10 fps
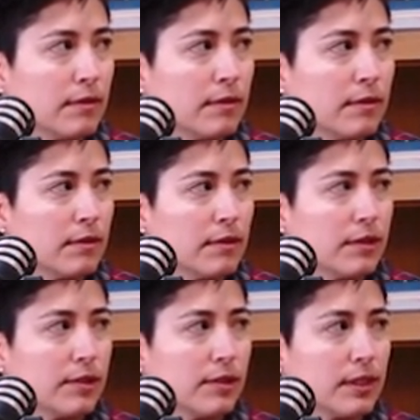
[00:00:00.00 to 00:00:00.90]

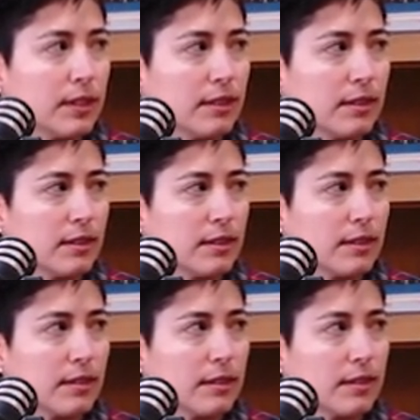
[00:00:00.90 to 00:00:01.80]

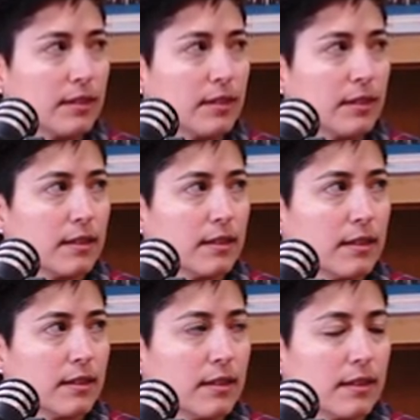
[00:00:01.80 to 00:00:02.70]

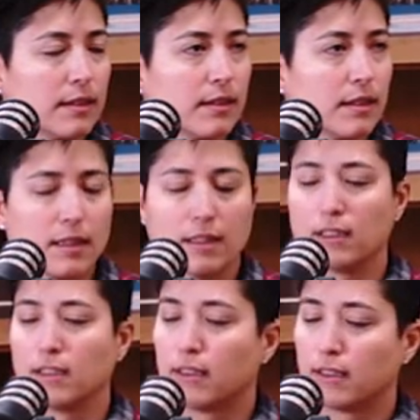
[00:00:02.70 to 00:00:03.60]

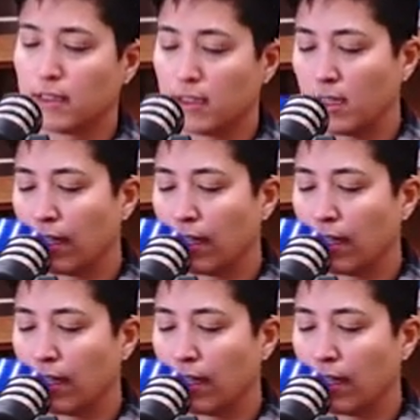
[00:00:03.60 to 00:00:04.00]
No words are spoken by the person on screen.